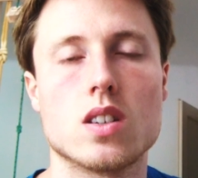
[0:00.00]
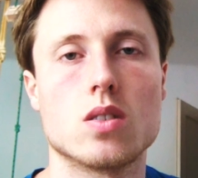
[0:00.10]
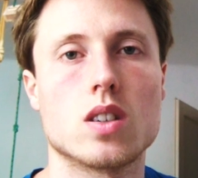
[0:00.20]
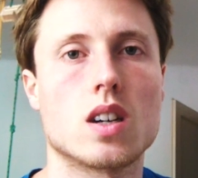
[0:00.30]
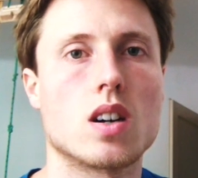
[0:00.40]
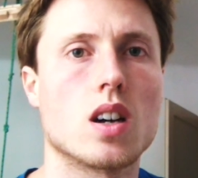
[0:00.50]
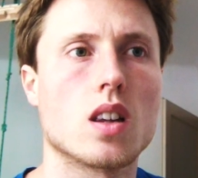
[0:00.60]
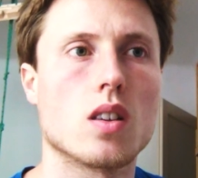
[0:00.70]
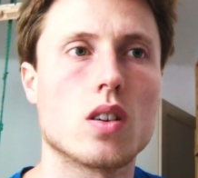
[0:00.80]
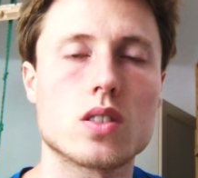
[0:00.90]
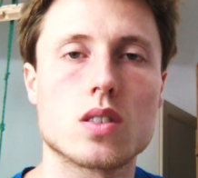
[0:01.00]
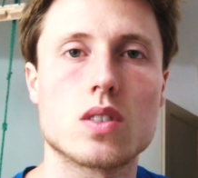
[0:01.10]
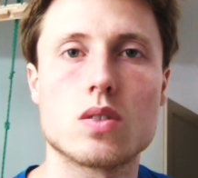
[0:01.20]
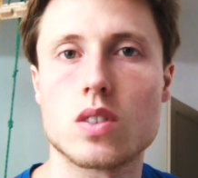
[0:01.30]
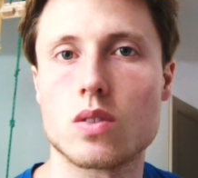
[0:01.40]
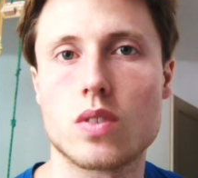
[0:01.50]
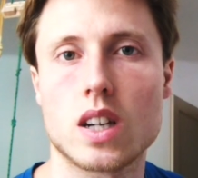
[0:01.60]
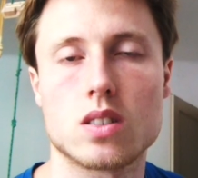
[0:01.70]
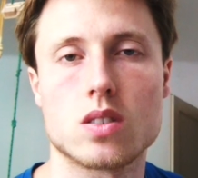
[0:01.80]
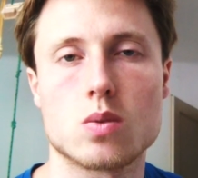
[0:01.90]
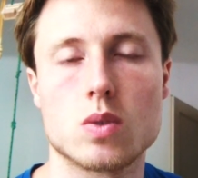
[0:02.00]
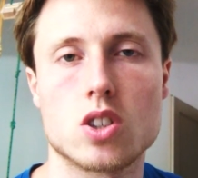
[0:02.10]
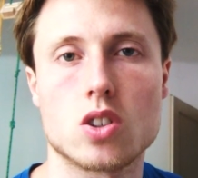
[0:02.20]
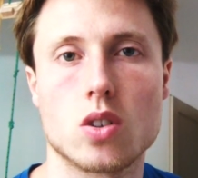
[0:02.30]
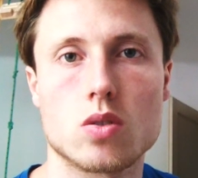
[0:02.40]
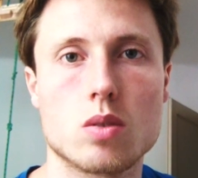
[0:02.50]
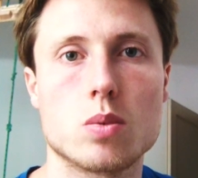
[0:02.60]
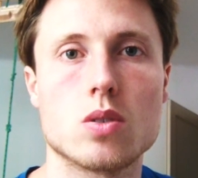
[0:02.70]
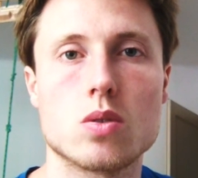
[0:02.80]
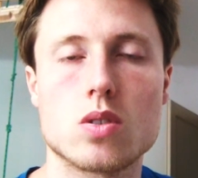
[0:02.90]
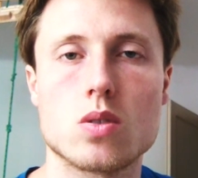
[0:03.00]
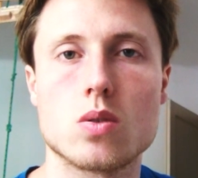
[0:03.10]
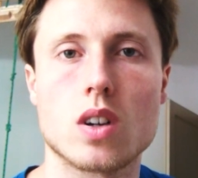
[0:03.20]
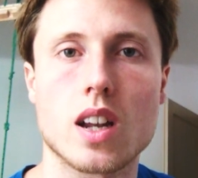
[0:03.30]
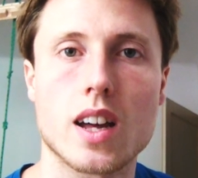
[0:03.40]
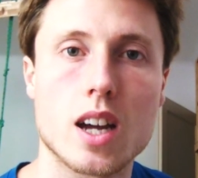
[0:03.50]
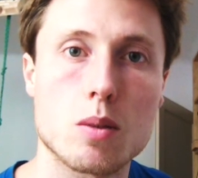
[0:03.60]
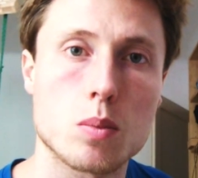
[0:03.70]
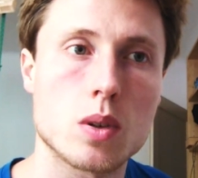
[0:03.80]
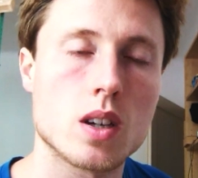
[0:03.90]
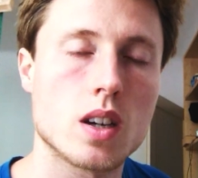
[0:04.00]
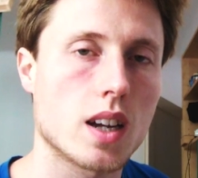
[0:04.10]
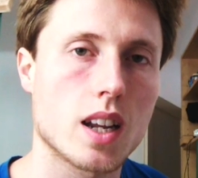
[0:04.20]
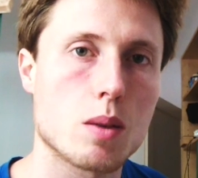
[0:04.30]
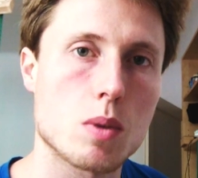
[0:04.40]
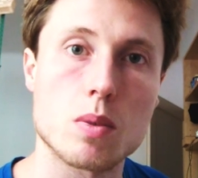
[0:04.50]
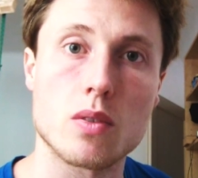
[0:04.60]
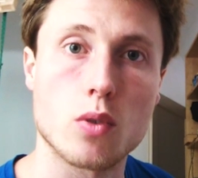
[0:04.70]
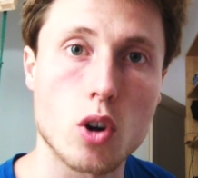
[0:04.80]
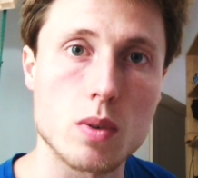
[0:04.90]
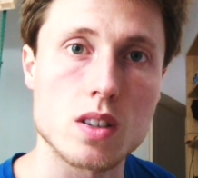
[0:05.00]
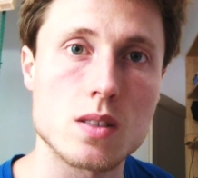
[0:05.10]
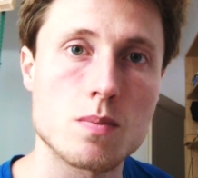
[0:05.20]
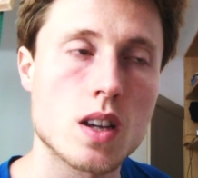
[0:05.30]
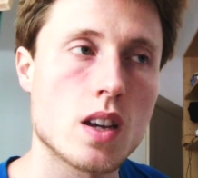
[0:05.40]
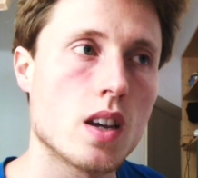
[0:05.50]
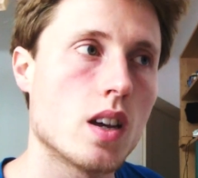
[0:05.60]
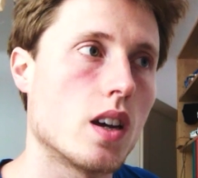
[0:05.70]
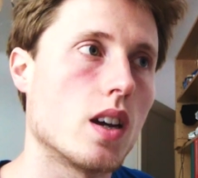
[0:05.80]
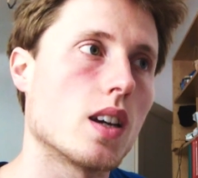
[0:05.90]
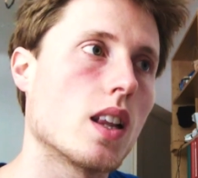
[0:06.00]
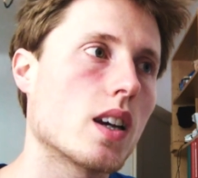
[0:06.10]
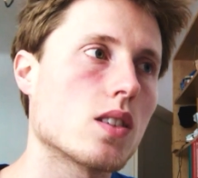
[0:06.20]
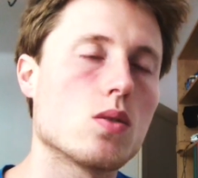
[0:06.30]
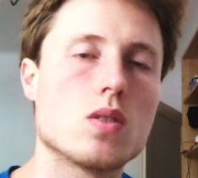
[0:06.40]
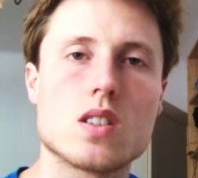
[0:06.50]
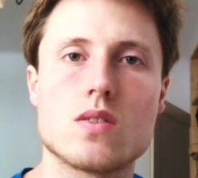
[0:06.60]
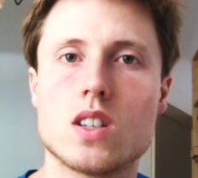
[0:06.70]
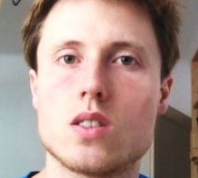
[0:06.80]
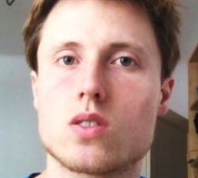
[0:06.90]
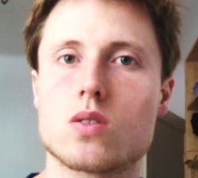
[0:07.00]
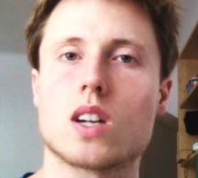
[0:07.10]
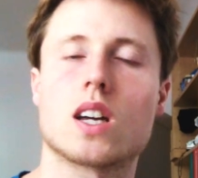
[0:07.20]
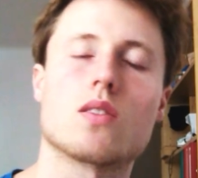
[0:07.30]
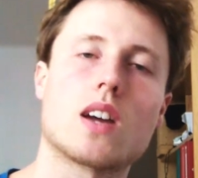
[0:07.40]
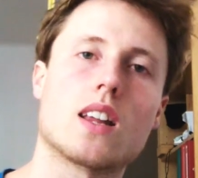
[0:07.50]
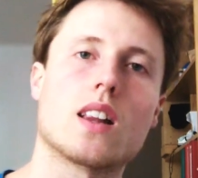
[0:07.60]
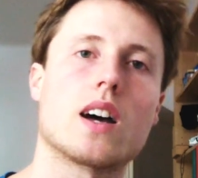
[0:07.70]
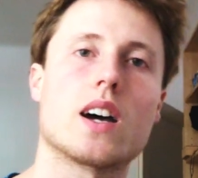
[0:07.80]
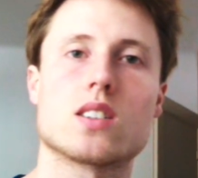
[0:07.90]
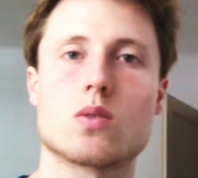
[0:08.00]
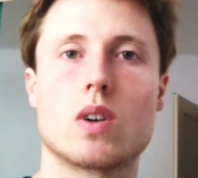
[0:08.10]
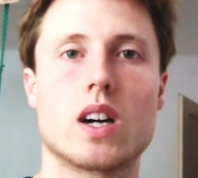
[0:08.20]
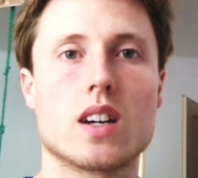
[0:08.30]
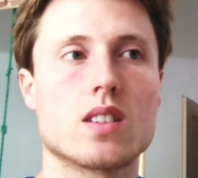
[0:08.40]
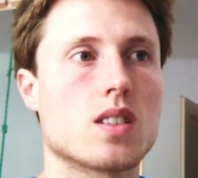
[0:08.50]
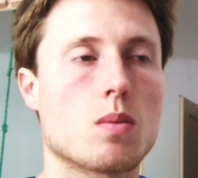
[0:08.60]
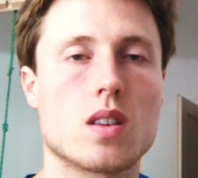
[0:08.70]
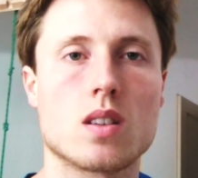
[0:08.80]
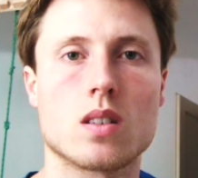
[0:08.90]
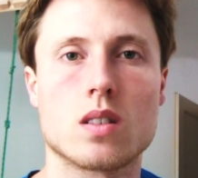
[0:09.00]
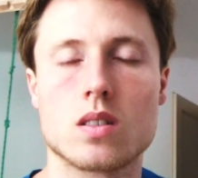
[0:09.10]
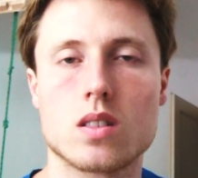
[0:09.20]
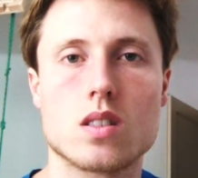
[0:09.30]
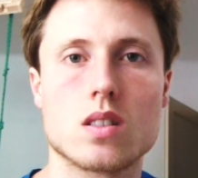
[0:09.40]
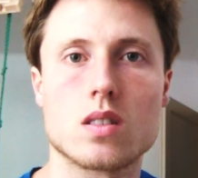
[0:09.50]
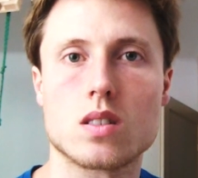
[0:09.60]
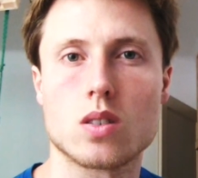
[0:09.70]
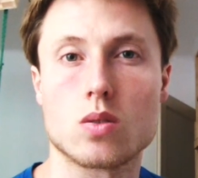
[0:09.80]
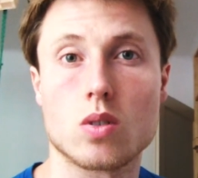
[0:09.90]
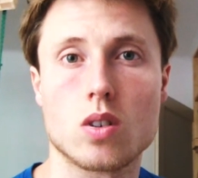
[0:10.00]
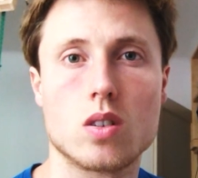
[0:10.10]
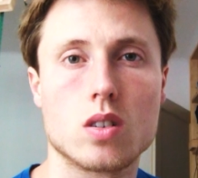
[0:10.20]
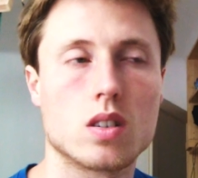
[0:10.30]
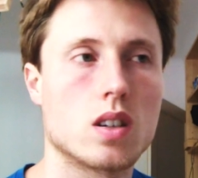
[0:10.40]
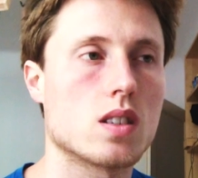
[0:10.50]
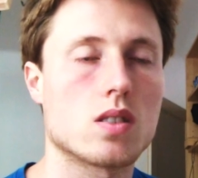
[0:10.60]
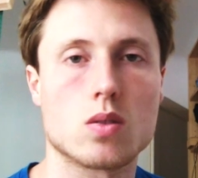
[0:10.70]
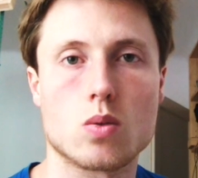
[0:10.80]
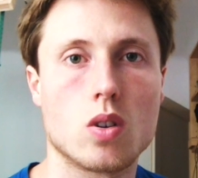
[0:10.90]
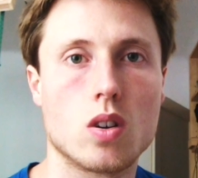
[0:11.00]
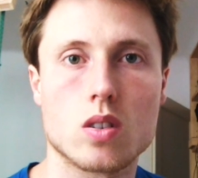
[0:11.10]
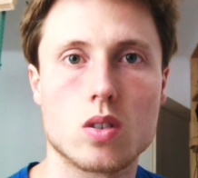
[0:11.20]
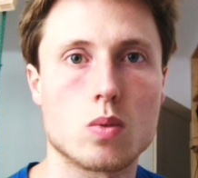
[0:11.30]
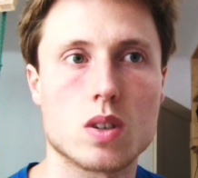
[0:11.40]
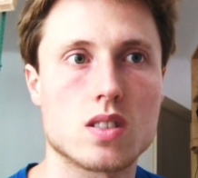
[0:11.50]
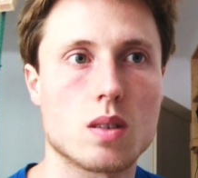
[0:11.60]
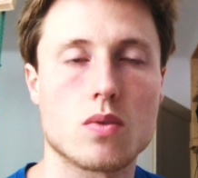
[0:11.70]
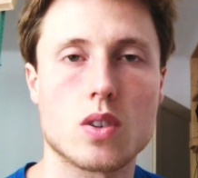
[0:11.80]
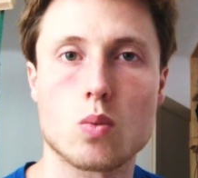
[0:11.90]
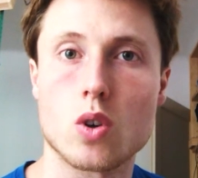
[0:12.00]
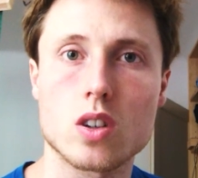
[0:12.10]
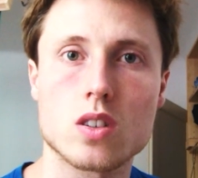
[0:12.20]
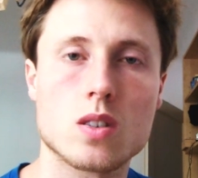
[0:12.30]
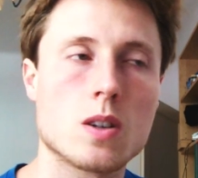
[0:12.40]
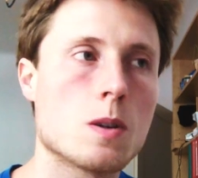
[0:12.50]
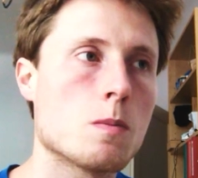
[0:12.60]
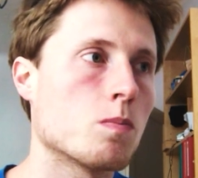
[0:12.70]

video, there are a lot of different factors which contribute to climb, climbing performance. And I like to do these videos to kind of analyze why something is gone wrong, has gone wrong, or where something worked.